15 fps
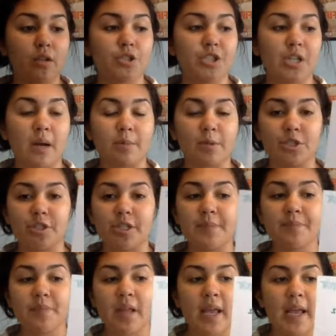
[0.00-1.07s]

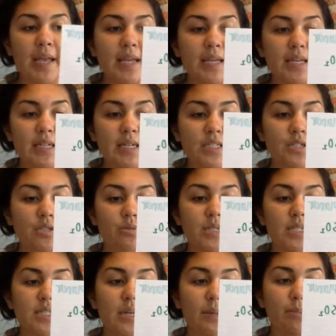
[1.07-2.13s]
geometry, and it has 3
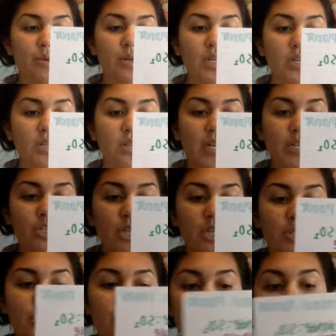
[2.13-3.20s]
separate
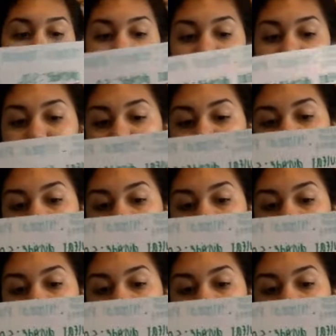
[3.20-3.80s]
electron domains.